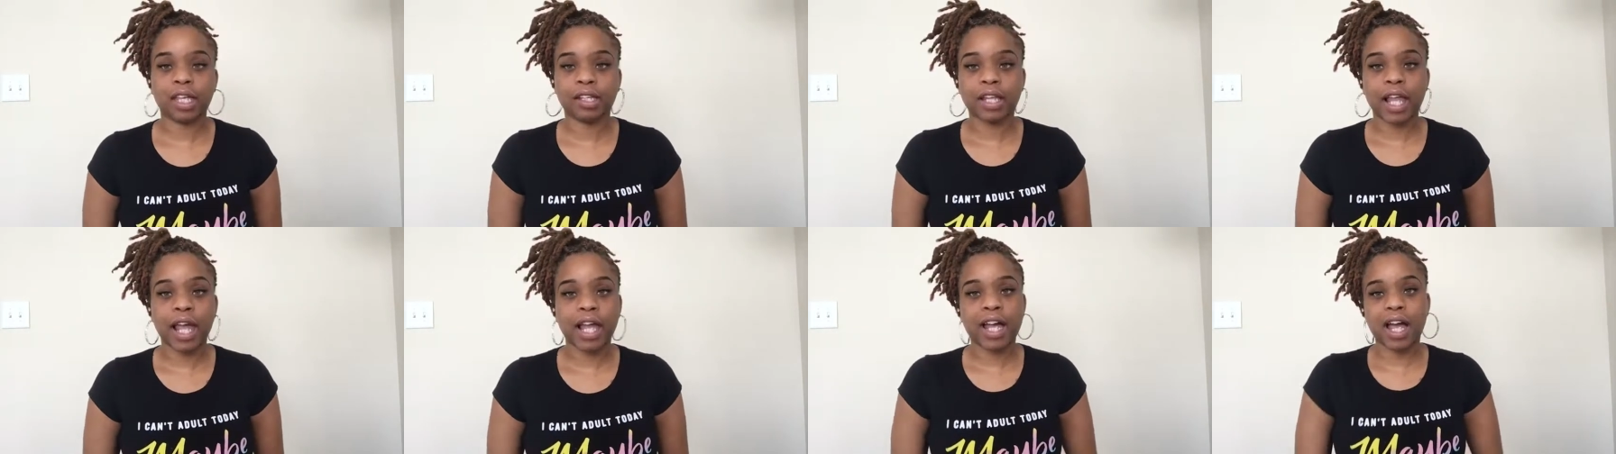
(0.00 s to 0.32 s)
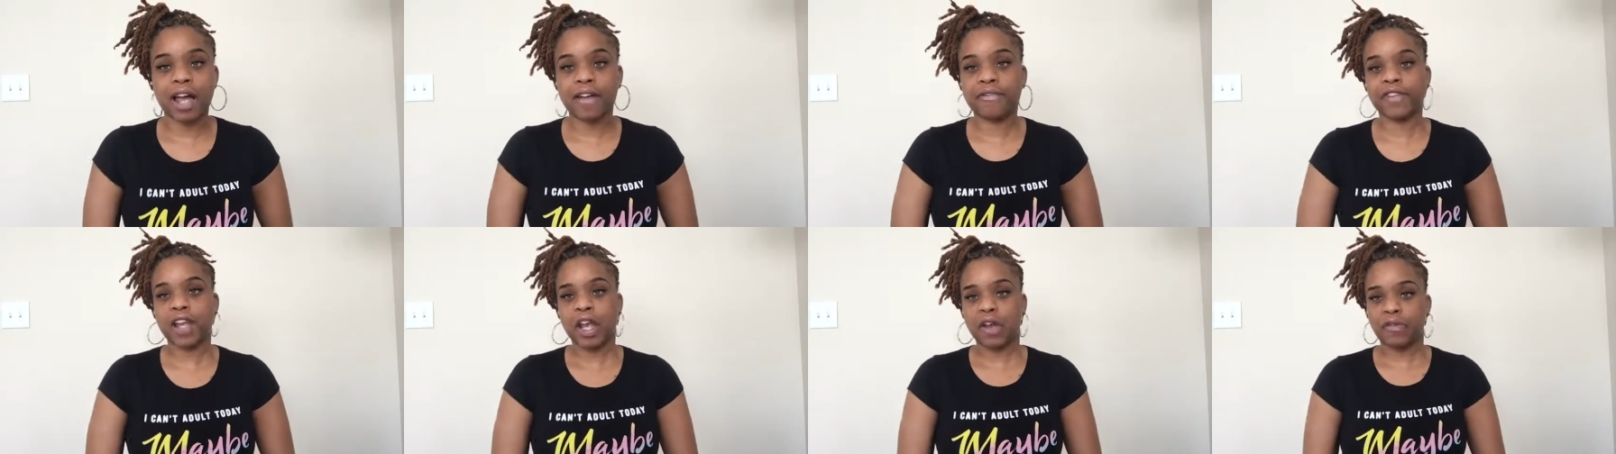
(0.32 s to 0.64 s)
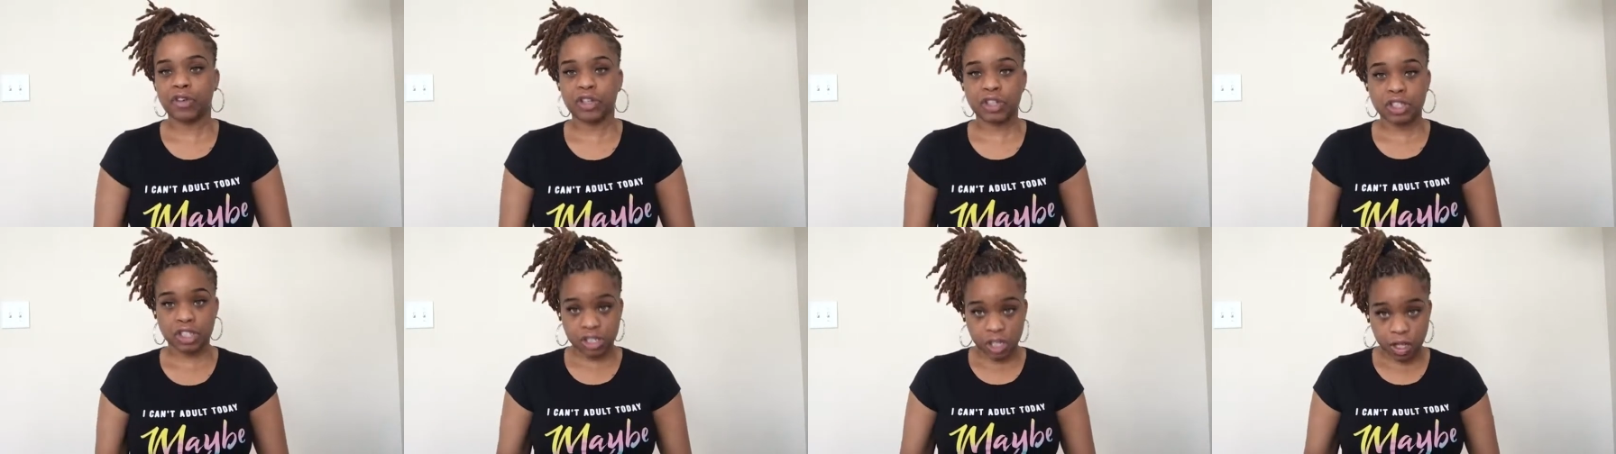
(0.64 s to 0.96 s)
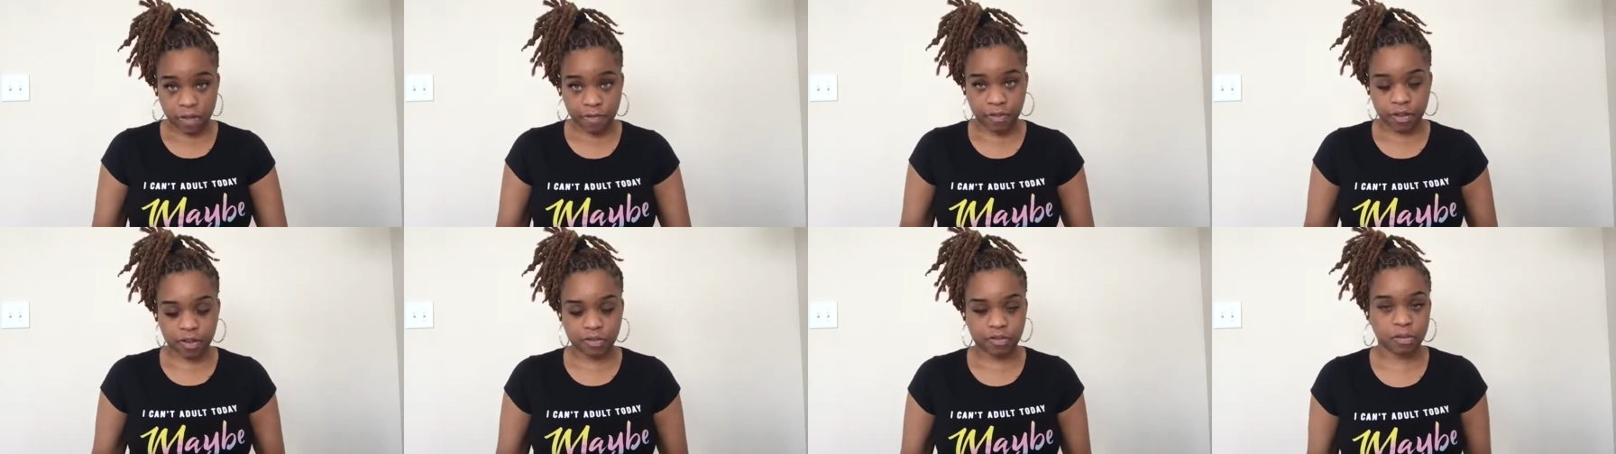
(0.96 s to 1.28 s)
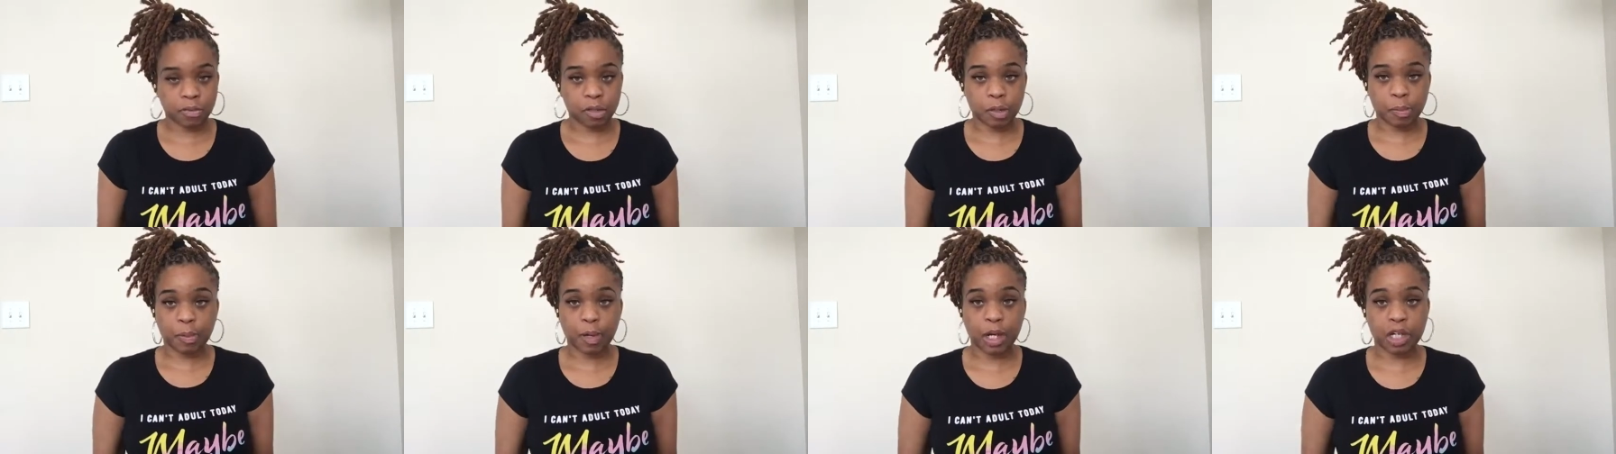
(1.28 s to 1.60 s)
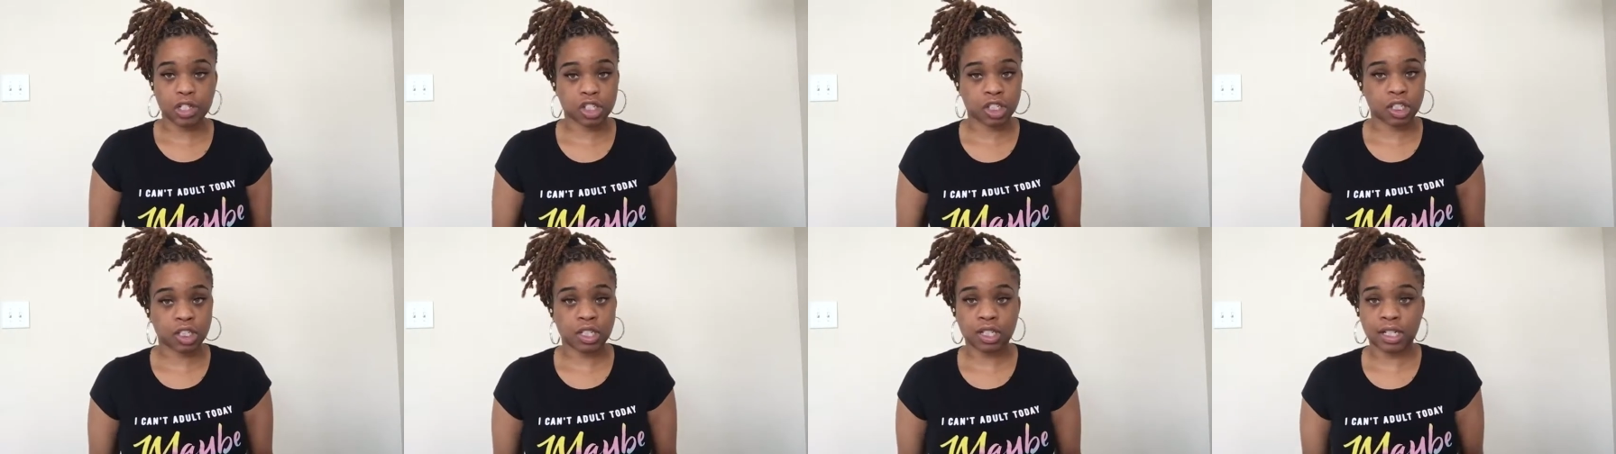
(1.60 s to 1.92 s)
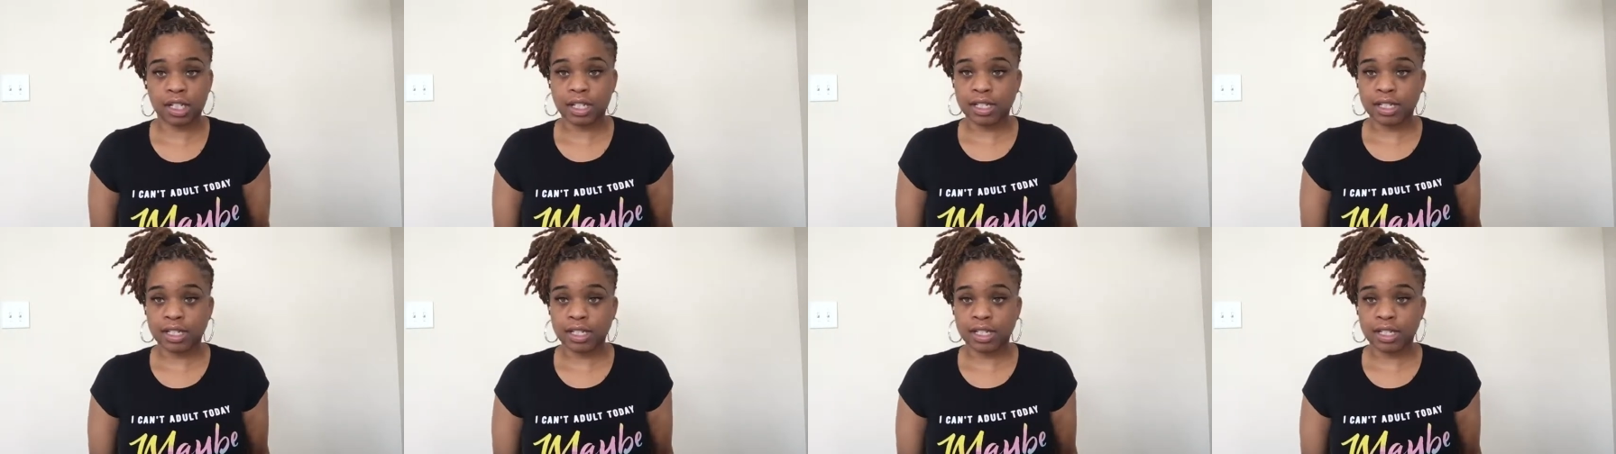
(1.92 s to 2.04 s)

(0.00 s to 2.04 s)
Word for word: Like, I've never suffered from depression.